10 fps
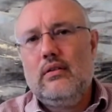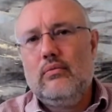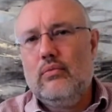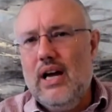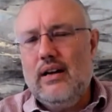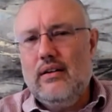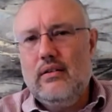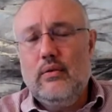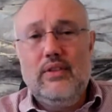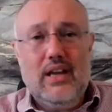Right.
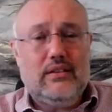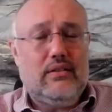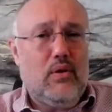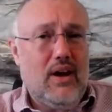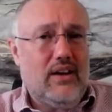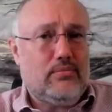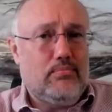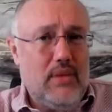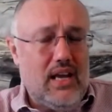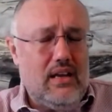Well, this, if you ask
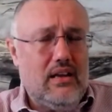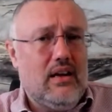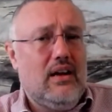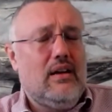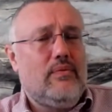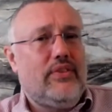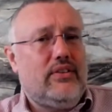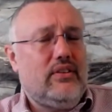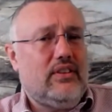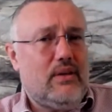me, this
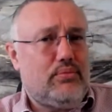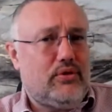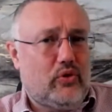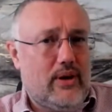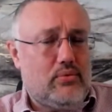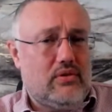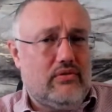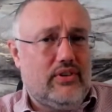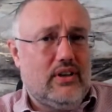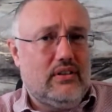is a prescription
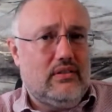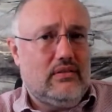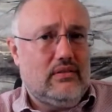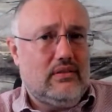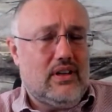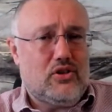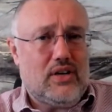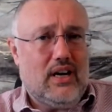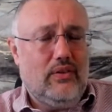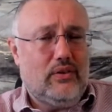for a
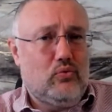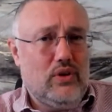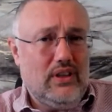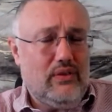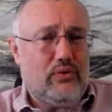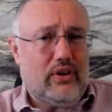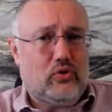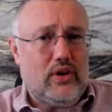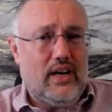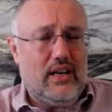child who's really
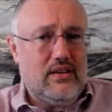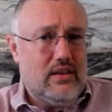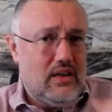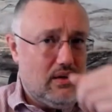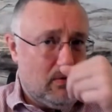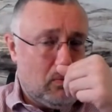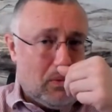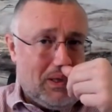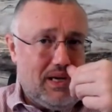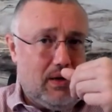frustrated,
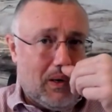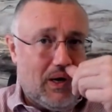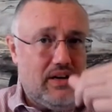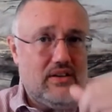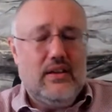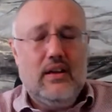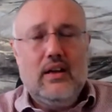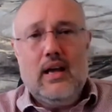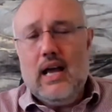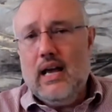really annoyed,
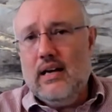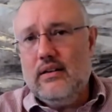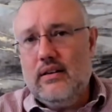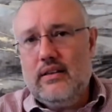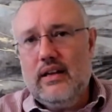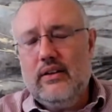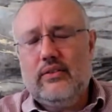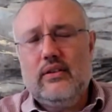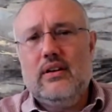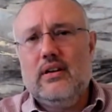and
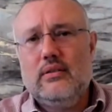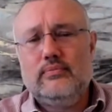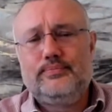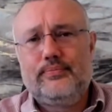thinks, you know,